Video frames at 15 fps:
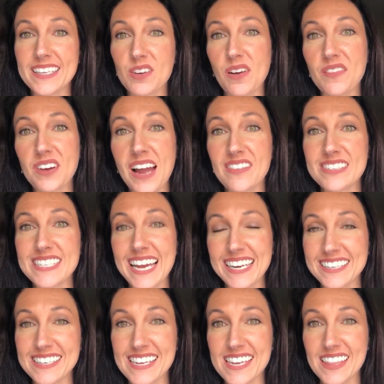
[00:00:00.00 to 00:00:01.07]
You ever have a
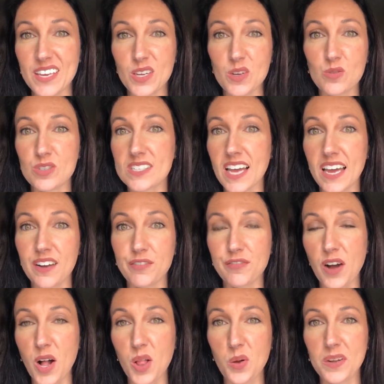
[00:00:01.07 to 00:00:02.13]
technique that you just kind of
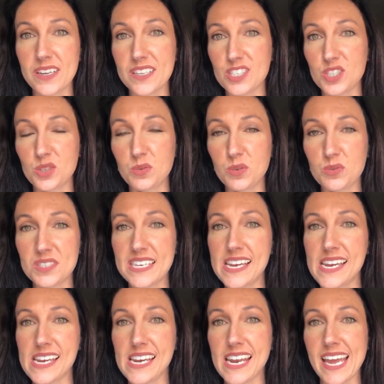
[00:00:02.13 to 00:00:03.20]
follow and it's your
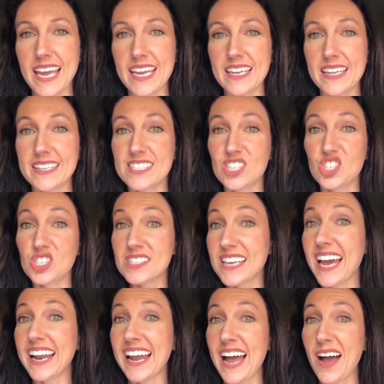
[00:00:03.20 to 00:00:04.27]
routine and it's just
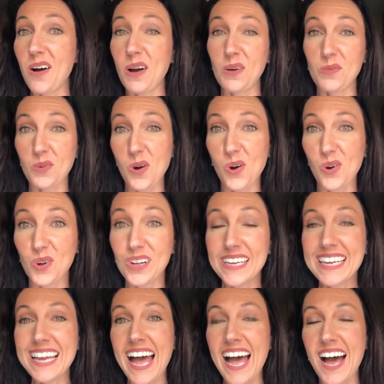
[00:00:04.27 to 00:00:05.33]
kind of how I roll?
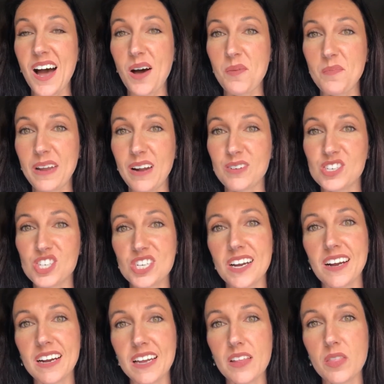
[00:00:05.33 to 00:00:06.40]
But I was
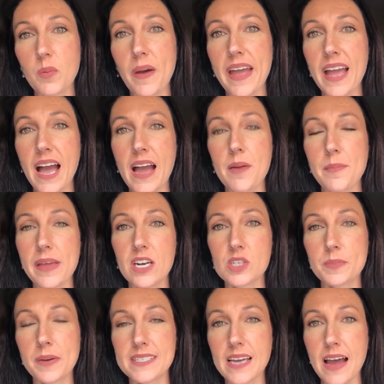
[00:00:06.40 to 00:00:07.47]
sharing the way I
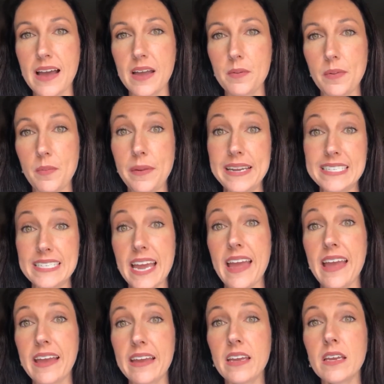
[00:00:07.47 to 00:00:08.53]
manage my time and my
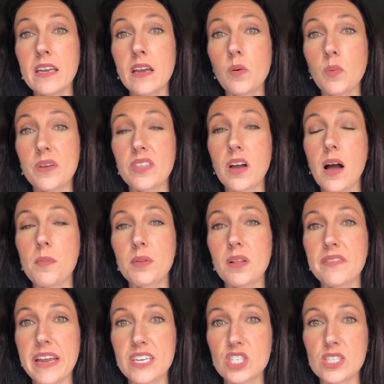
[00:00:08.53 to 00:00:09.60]
day with a couple
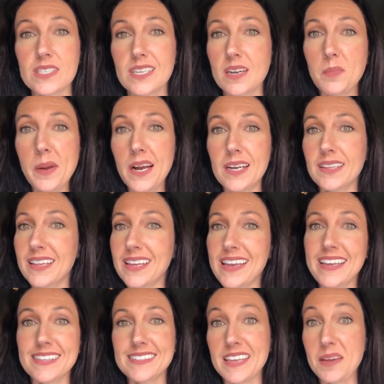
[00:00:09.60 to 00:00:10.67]
of agents, and
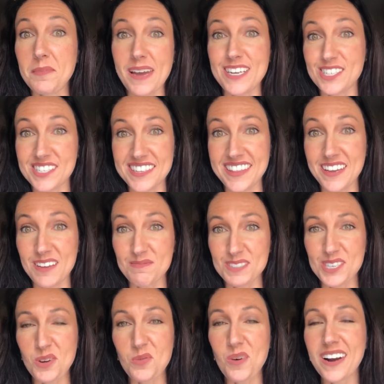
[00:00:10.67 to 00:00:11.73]
apparently it's like magic to them.
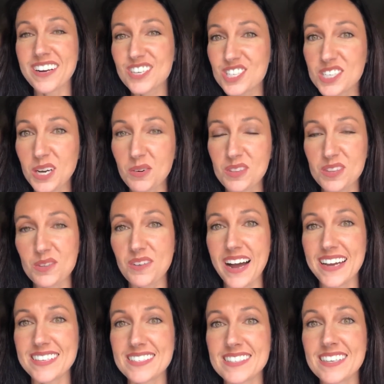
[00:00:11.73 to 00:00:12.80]
So I wanted to share with you
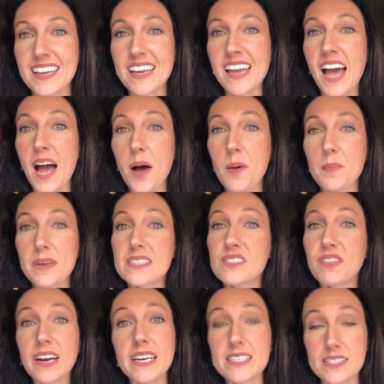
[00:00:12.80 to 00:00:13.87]
guys. It's
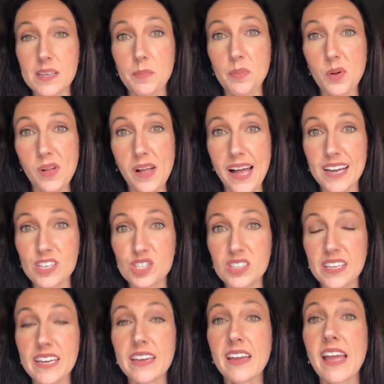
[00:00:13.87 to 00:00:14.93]
very simple
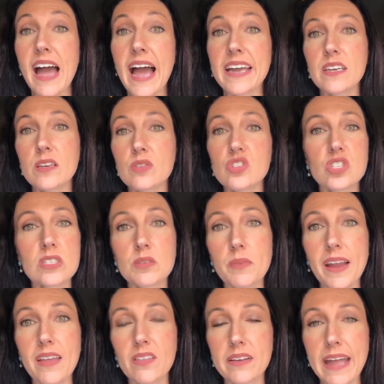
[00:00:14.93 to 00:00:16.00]
actually. I use just the
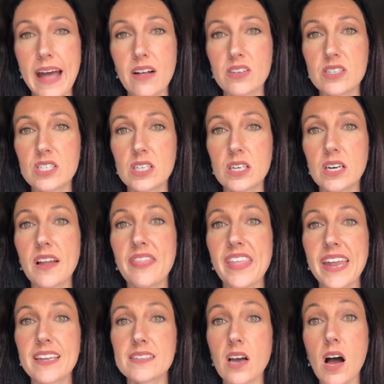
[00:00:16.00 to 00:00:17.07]
regular calendar
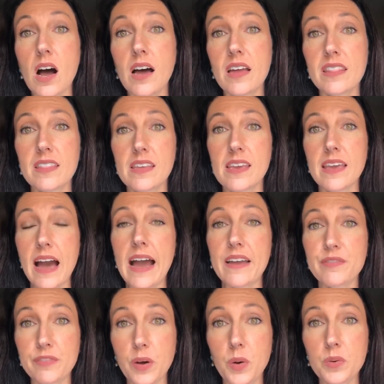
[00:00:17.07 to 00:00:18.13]
that is on the
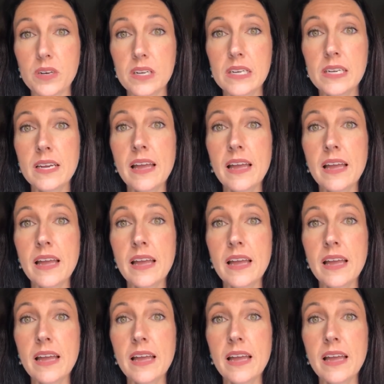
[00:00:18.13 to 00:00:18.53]
iPhone.